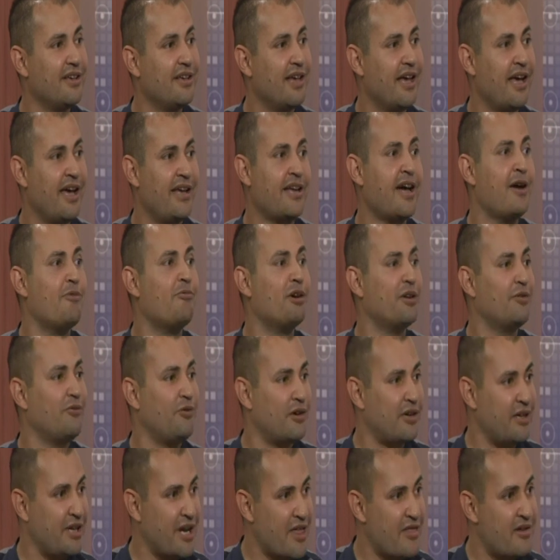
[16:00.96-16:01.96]
And I went for
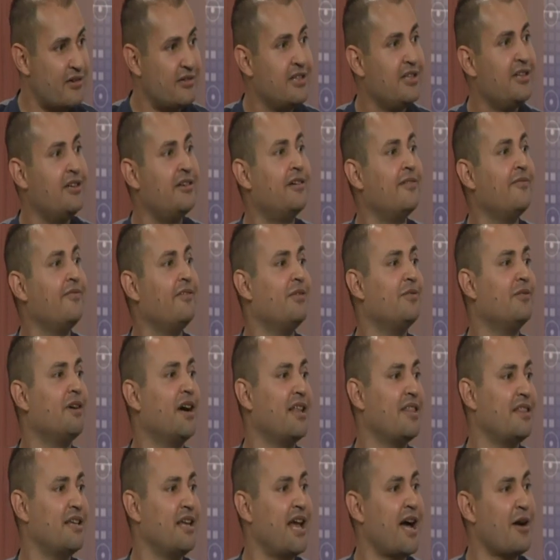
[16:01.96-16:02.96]
another interview,
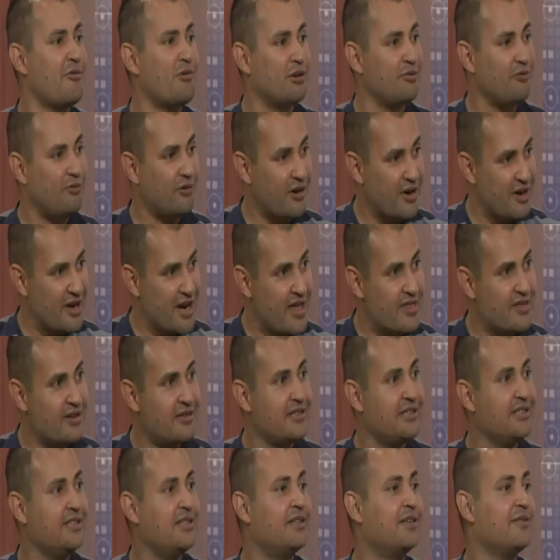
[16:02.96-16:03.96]
and then I went for another
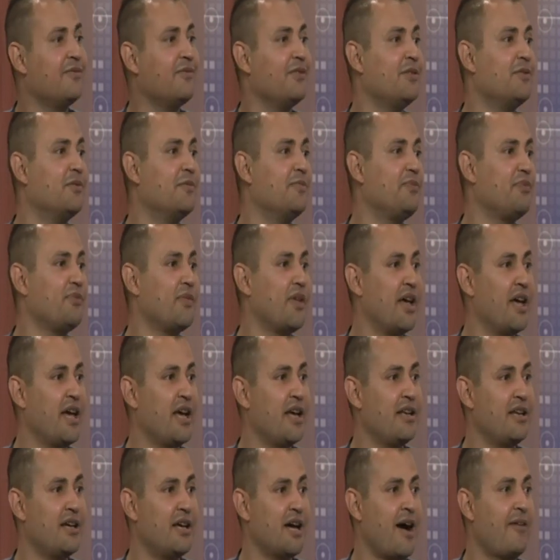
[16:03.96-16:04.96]
interview.
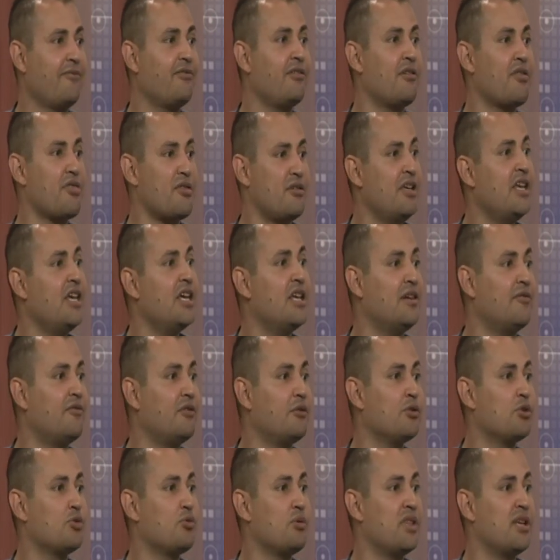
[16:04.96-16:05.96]
And after 3
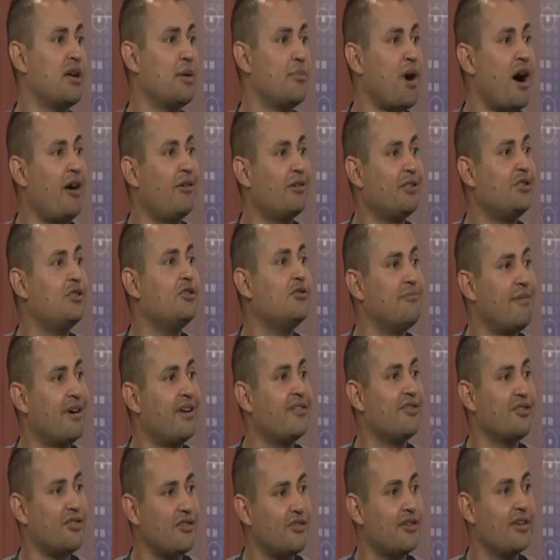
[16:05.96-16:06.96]
interviews within about 2
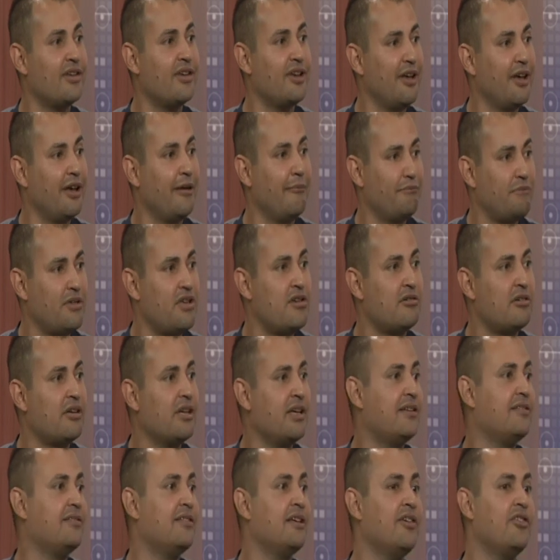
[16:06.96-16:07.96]
months
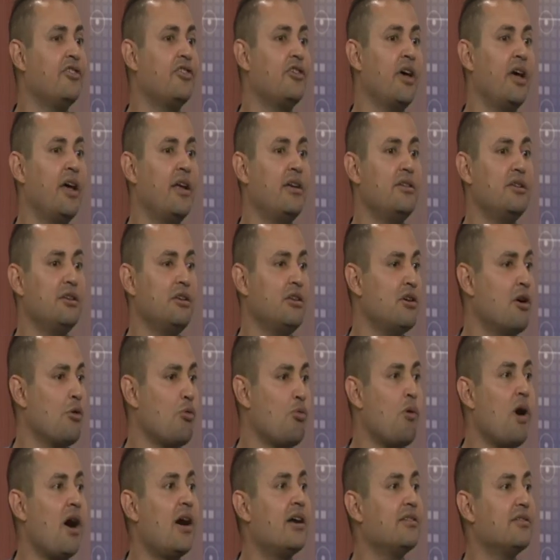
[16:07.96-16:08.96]
period, they said, you know
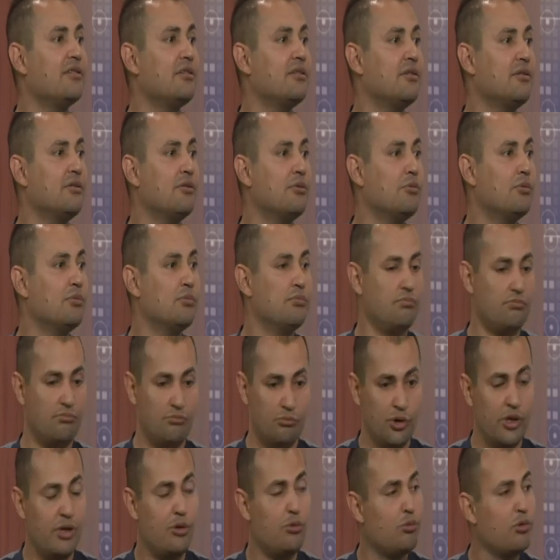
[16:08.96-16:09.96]
what,
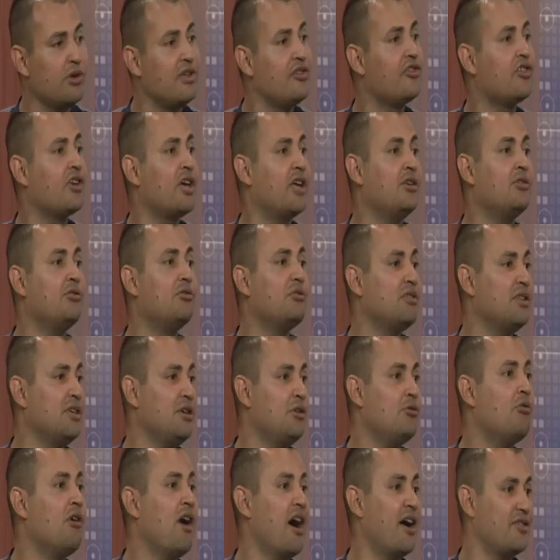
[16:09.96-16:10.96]
we will send you to the
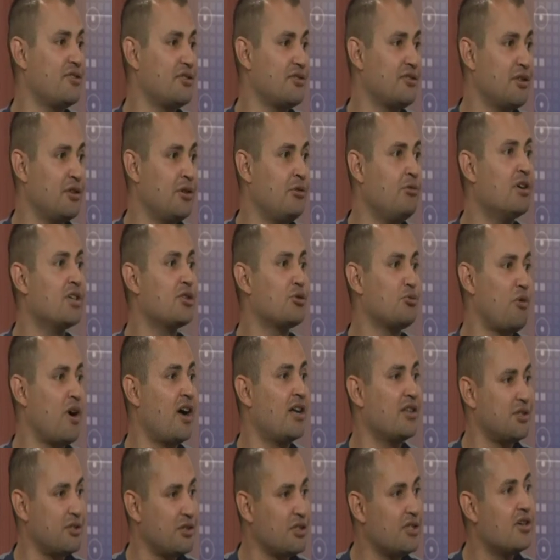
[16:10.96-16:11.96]
U.S. The U.S.
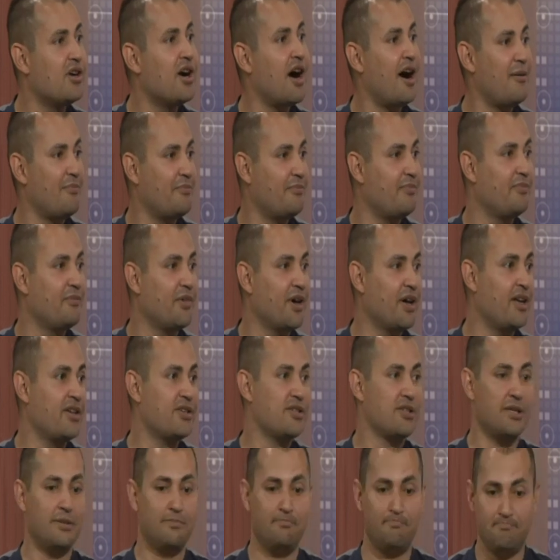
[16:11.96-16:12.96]
wants you to come. And I
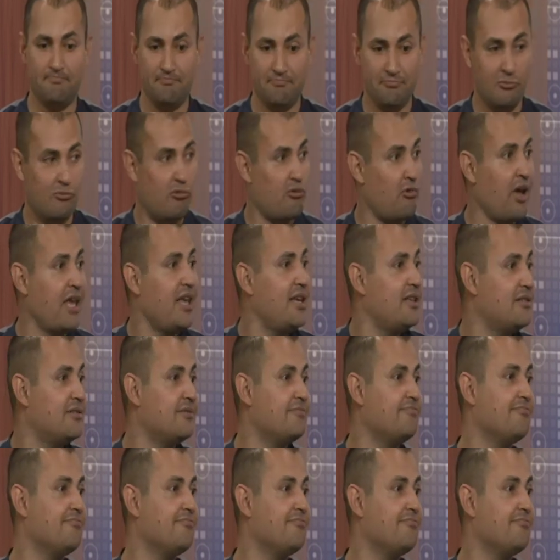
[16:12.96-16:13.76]
said, great.